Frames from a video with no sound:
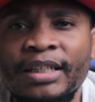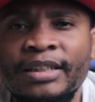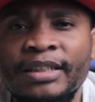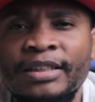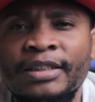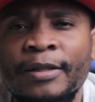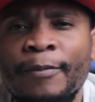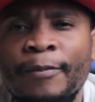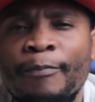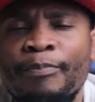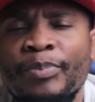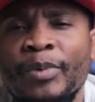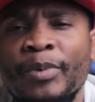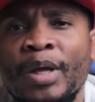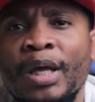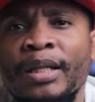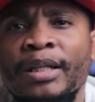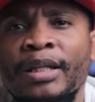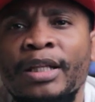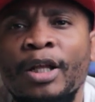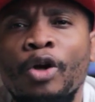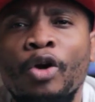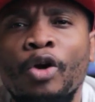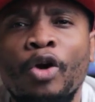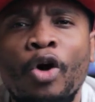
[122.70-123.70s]
says
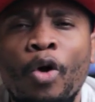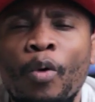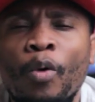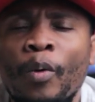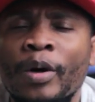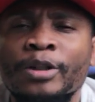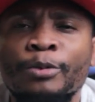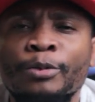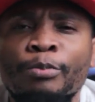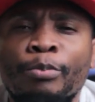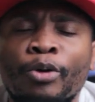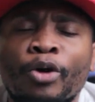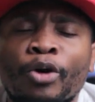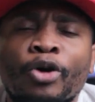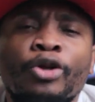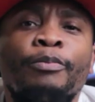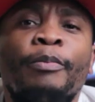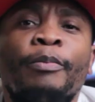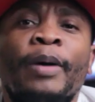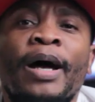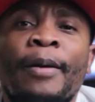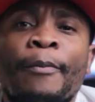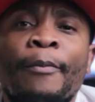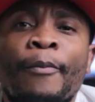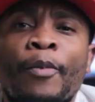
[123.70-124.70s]
the law was
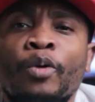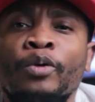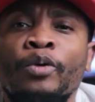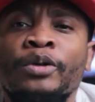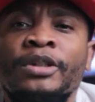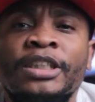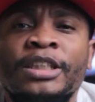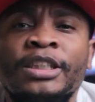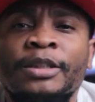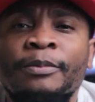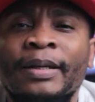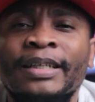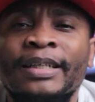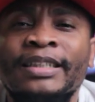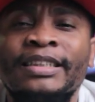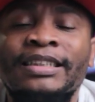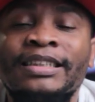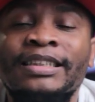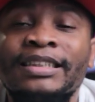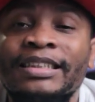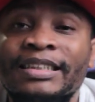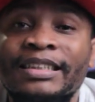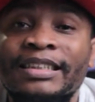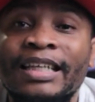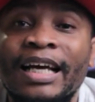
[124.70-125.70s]
brought by Moses, but
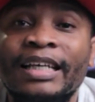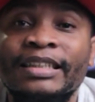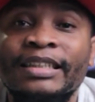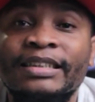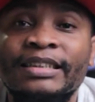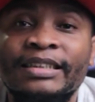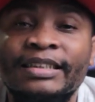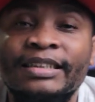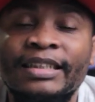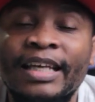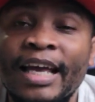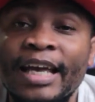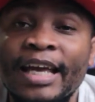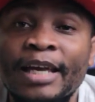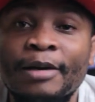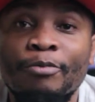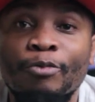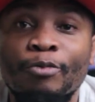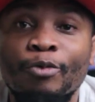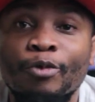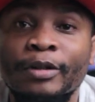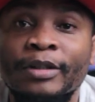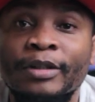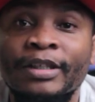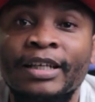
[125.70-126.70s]
Jesus
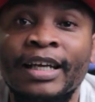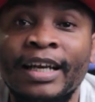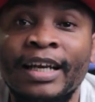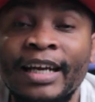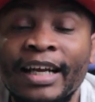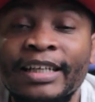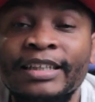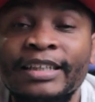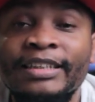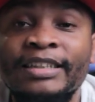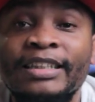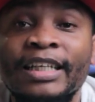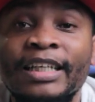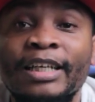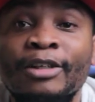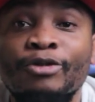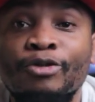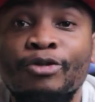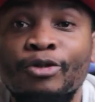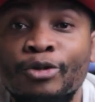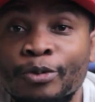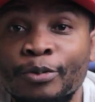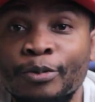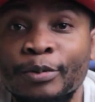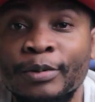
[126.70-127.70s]
came with grace
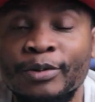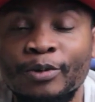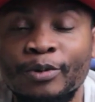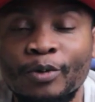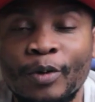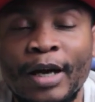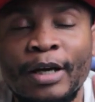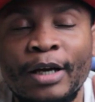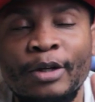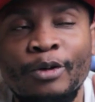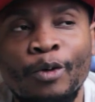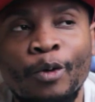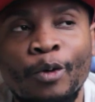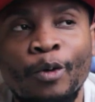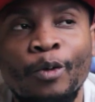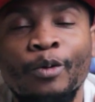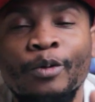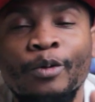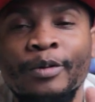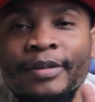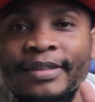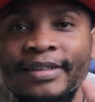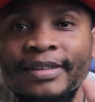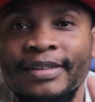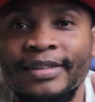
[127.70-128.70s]
and truth. So I
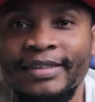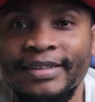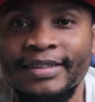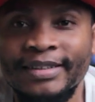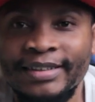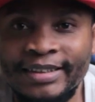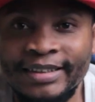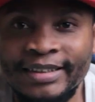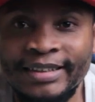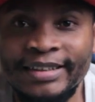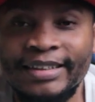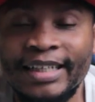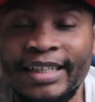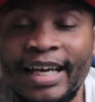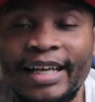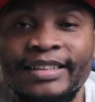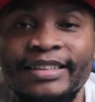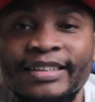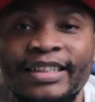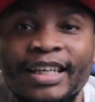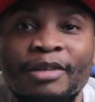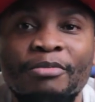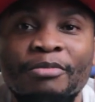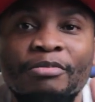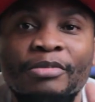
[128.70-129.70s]
know
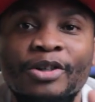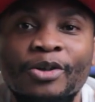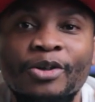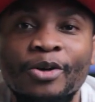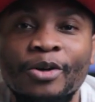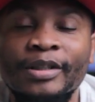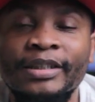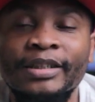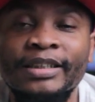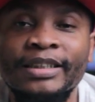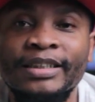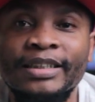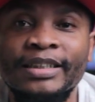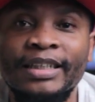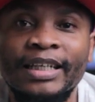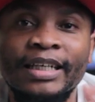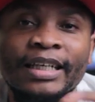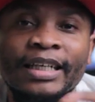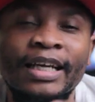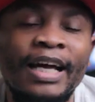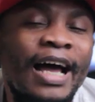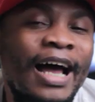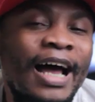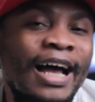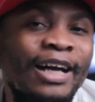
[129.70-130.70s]
Jesus can be called His
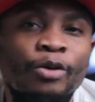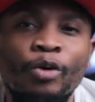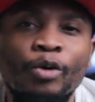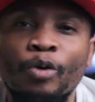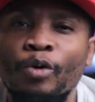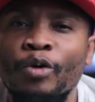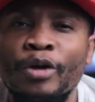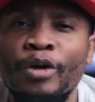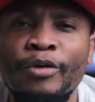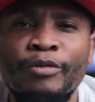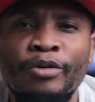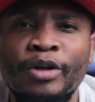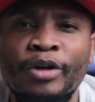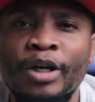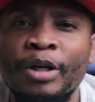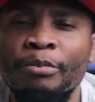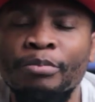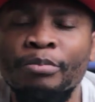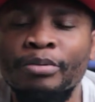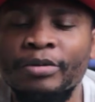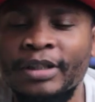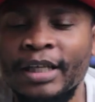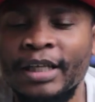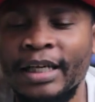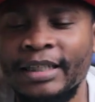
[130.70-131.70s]
grace. I don't know if you
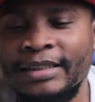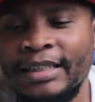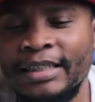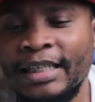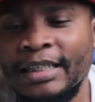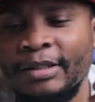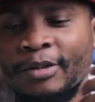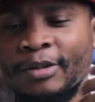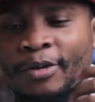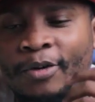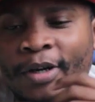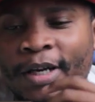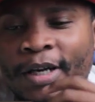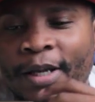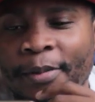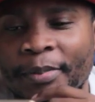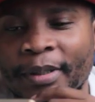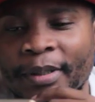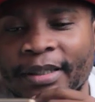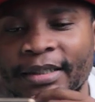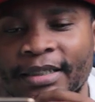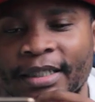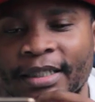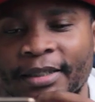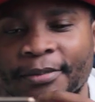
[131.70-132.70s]
can put that title on a
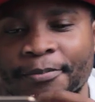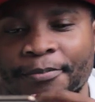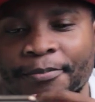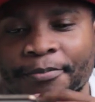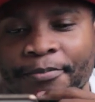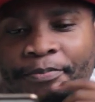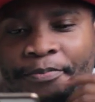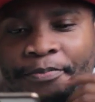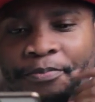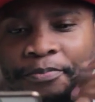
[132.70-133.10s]
person.